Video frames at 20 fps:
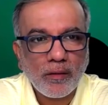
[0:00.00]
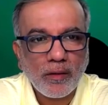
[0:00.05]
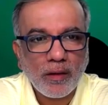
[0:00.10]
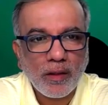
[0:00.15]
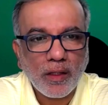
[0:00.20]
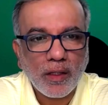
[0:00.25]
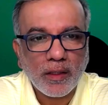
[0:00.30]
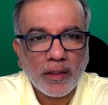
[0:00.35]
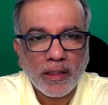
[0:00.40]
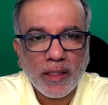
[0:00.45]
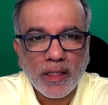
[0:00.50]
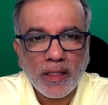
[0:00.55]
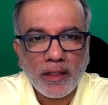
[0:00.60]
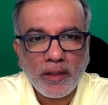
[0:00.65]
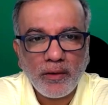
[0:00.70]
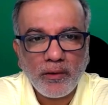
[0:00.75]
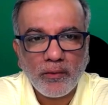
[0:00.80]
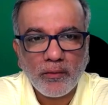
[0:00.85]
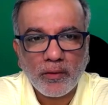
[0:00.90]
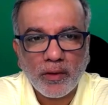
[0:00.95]
and
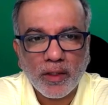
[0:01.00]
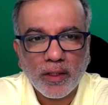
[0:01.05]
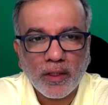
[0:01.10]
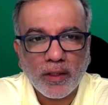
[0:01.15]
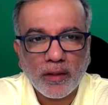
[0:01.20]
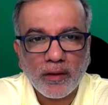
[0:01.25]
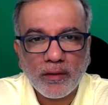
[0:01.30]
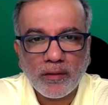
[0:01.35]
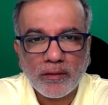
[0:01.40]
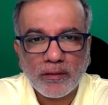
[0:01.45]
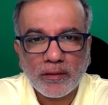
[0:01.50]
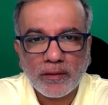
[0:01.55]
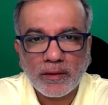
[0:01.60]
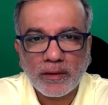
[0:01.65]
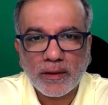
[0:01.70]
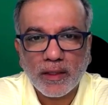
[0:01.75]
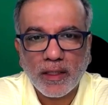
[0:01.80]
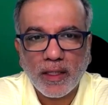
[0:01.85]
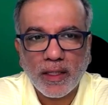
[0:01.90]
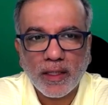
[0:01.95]
then you can
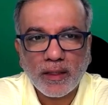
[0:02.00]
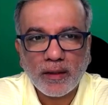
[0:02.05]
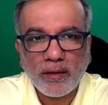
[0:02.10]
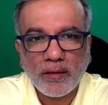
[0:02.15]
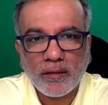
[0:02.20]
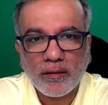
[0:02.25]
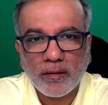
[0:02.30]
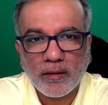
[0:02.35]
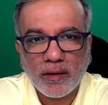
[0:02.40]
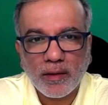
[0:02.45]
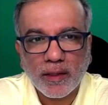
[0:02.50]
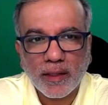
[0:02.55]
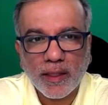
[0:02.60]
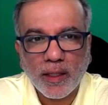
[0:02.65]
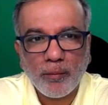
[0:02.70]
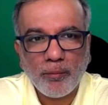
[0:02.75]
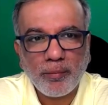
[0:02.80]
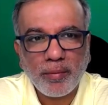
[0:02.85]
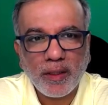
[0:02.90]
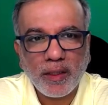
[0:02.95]
select a
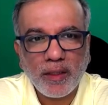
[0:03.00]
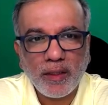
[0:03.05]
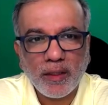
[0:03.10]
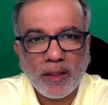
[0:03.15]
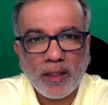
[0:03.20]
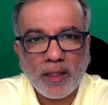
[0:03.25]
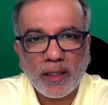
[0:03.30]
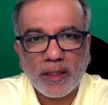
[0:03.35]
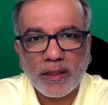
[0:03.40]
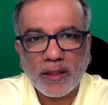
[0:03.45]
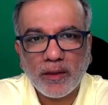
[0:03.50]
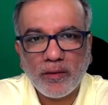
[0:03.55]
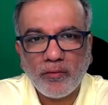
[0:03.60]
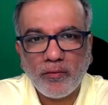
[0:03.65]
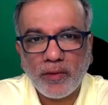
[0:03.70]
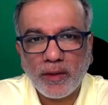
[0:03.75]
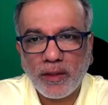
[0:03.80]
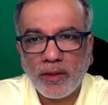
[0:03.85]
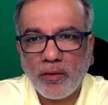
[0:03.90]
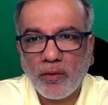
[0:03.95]
campaign either
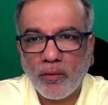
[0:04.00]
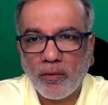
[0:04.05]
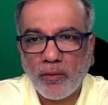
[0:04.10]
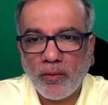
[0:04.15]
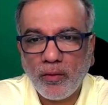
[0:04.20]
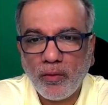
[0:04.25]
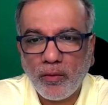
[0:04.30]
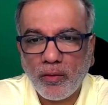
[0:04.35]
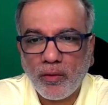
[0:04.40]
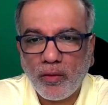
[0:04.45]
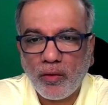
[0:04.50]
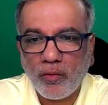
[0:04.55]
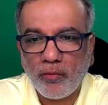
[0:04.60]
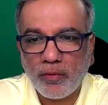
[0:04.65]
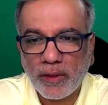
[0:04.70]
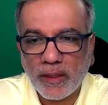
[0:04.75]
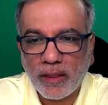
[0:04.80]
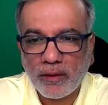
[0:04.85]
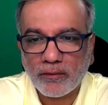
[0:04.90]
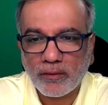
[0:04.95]
with goal or
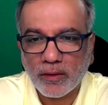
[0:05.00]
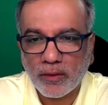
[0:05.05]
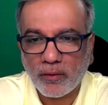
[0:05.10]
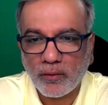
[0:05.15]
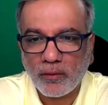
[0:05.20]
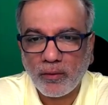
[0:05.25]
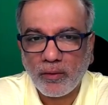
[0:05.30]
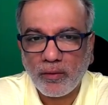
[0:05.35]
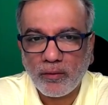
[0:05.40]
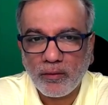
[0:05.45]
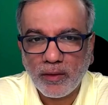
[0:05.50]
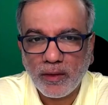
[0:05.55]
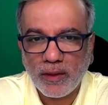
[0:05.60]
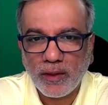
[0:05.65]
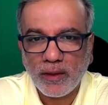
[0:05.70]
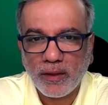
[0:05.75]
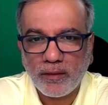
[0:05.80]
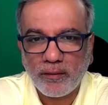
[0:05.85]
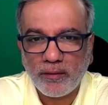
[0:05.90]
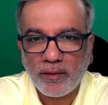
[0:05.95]
without a goal.
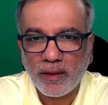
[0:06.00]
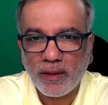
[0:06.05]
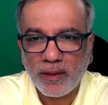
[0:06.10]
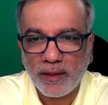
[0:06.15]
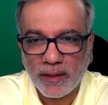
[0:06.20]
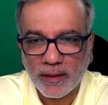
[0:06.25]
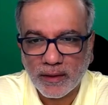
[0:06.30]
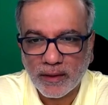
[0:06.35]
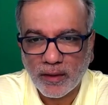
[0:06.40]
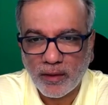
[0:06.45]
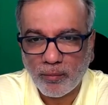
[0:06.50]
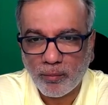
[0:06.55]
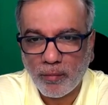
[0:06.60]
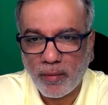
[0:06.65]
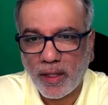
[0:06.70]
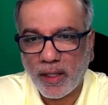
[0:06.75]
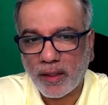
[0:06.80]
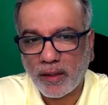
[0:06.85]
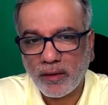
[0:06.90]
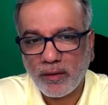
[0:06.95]
It really doesn't
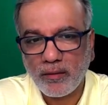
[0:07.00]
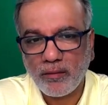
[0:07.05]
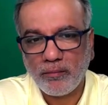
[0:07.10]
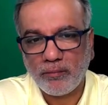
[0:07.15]
matter.